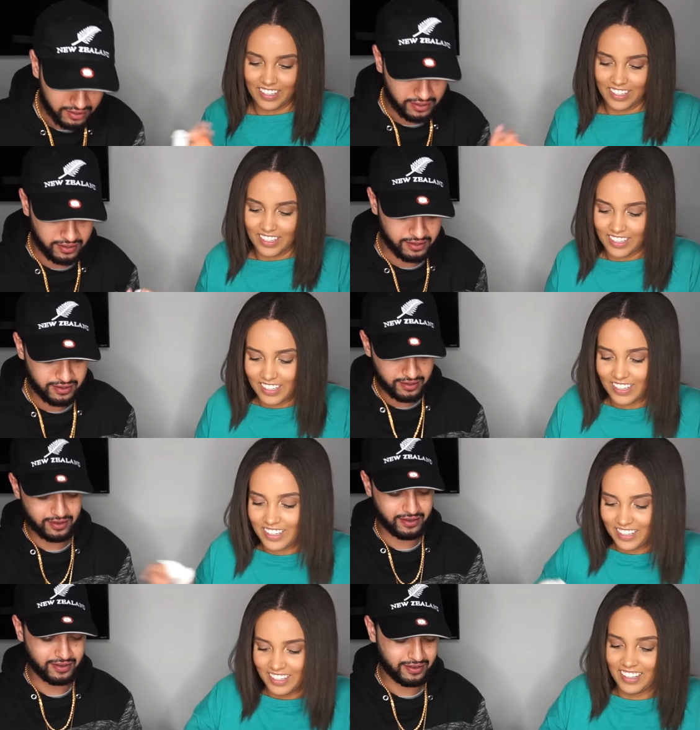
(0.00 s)

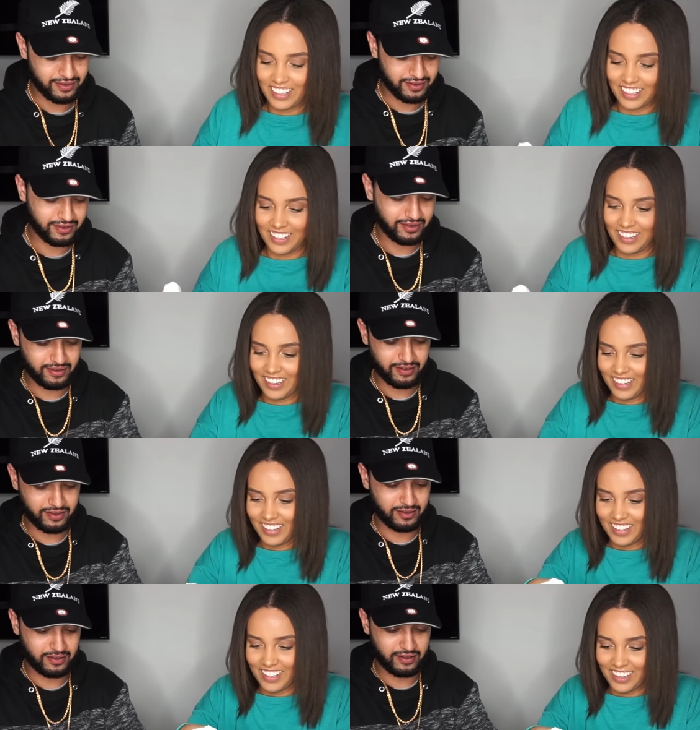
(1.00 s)

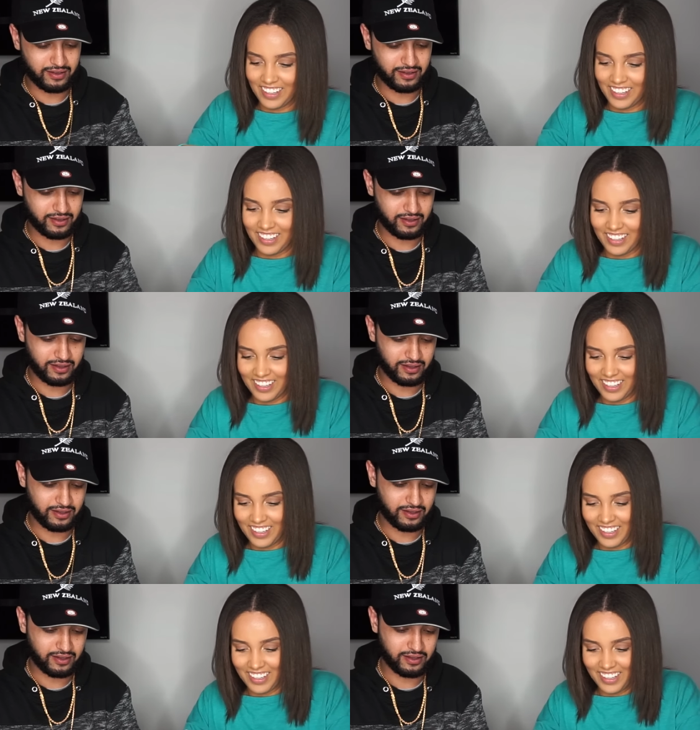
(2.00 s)
Nobody speaks.